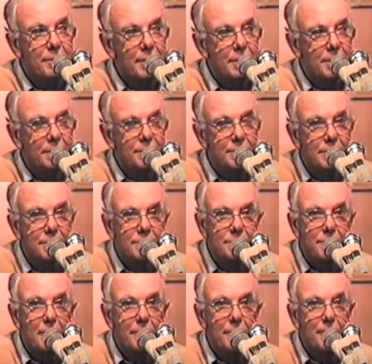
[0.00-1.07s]
really, because it's
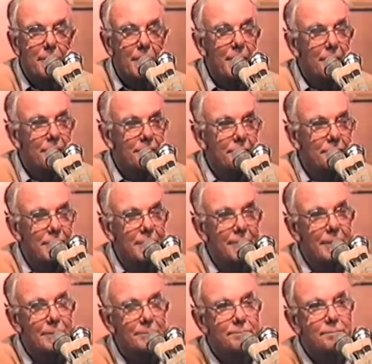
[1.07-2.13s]
not a big place, you can get
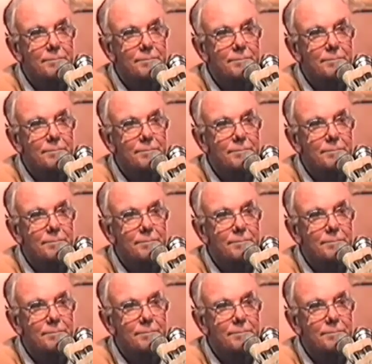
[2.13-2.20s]
around.